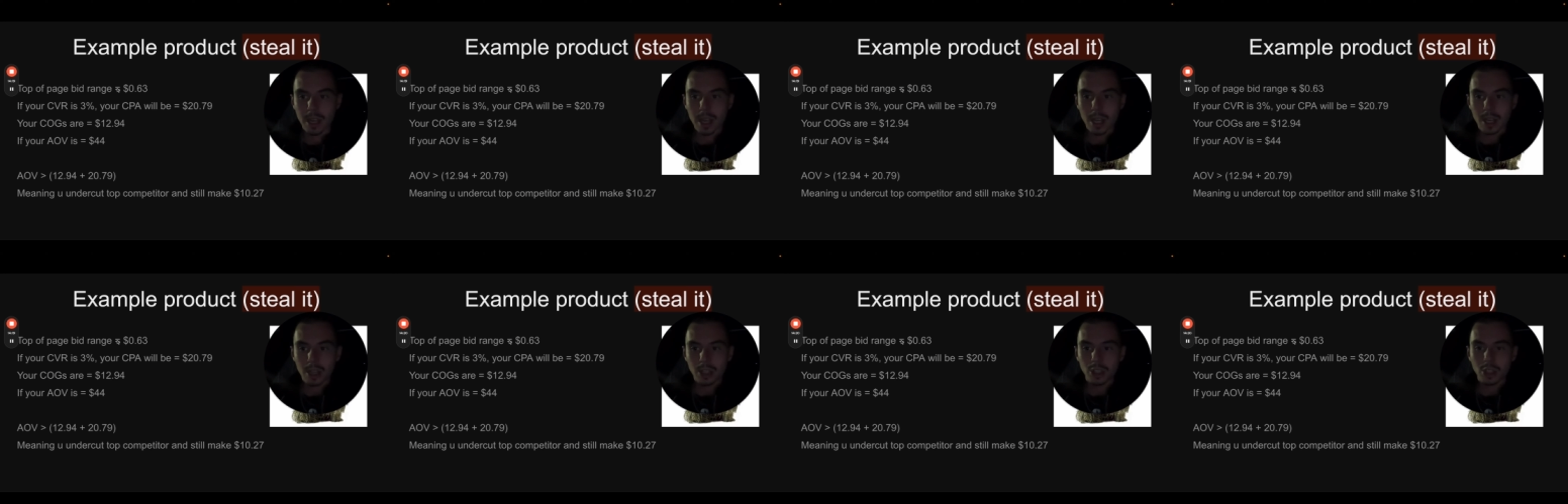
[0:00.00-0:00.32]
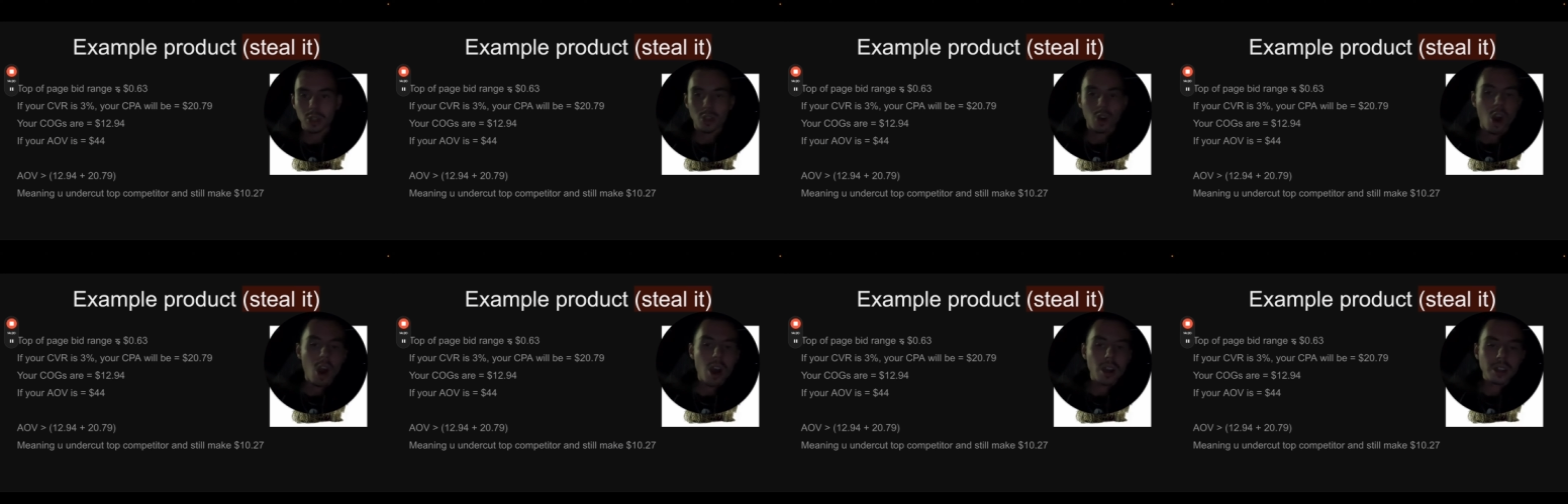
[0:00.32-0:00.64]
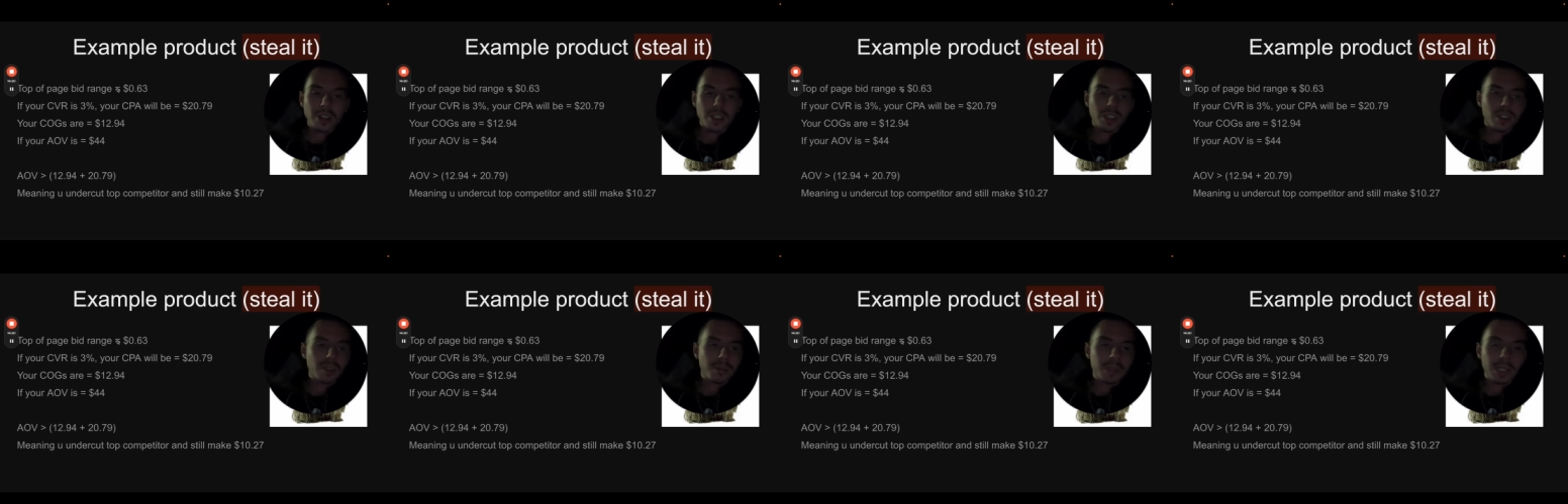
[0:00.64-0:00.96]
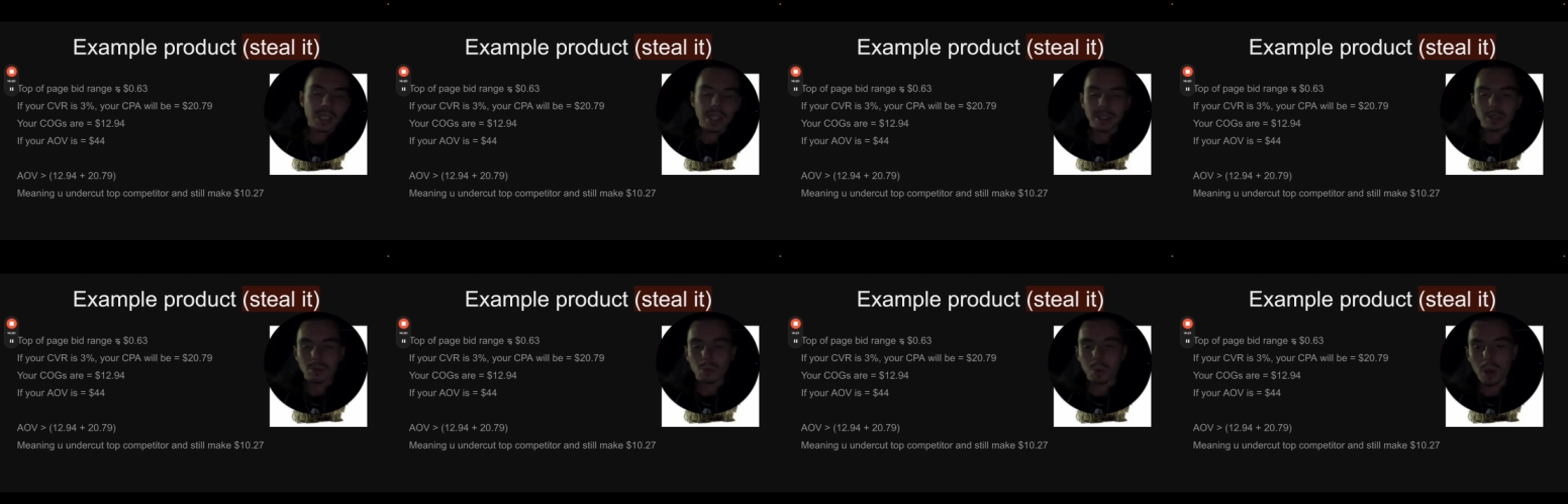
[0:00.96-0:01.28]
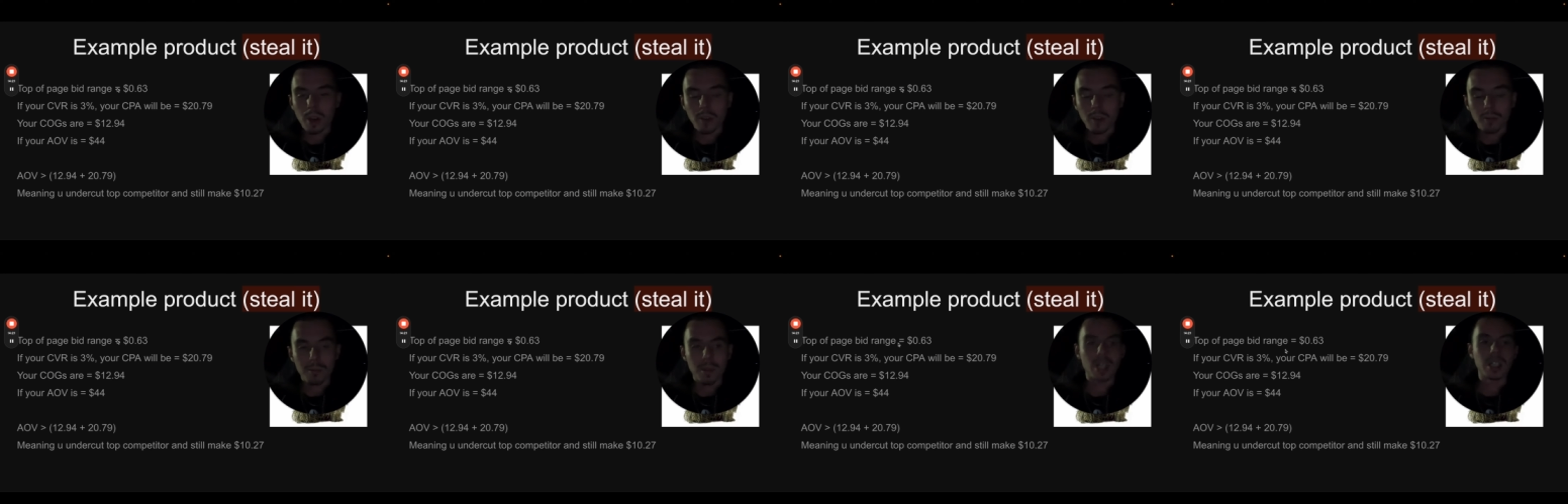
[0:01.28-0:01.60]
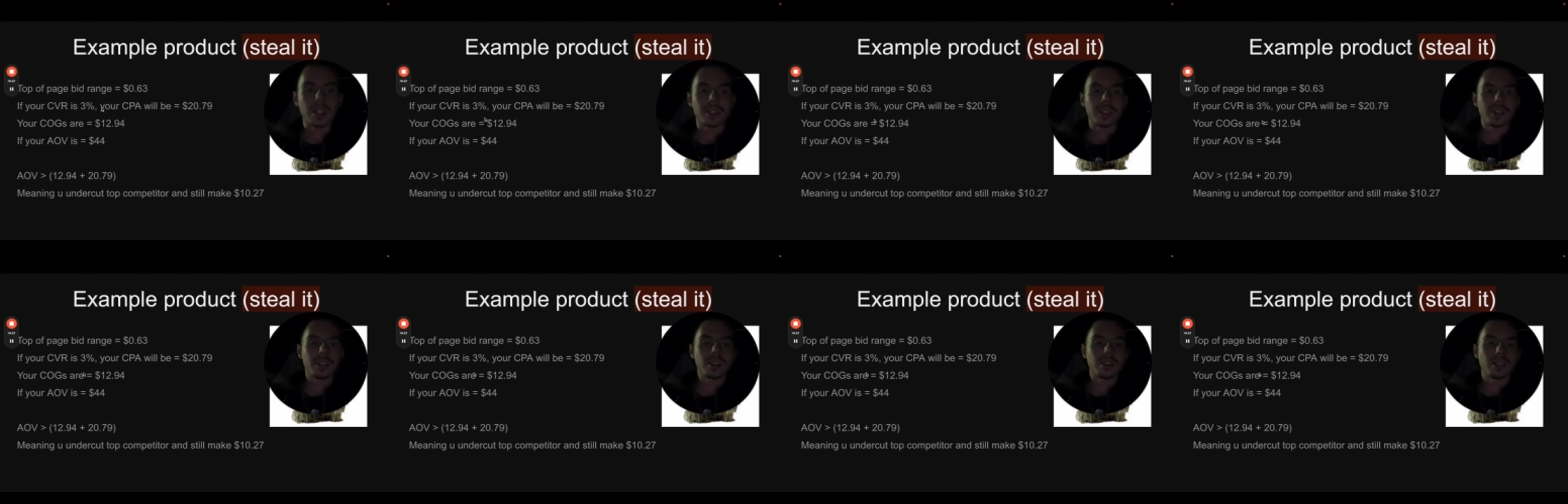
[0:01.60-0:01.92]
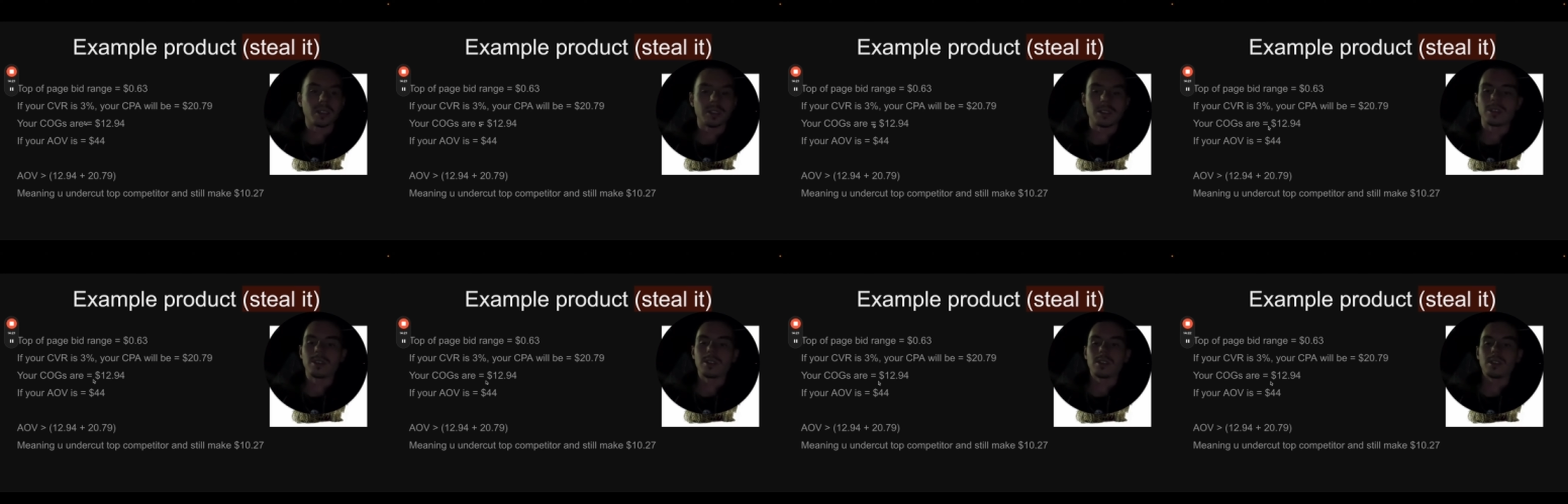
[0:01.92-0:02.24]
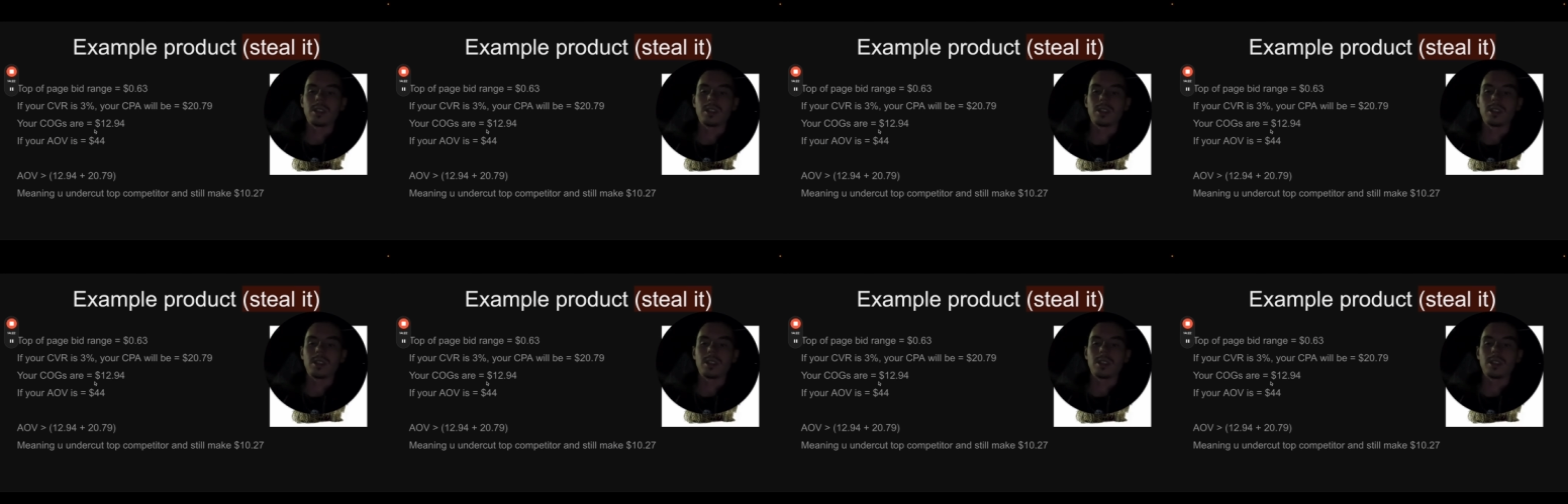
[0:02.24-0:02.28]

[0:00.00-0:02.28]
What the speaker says: Your cogs are going to be like $12. This is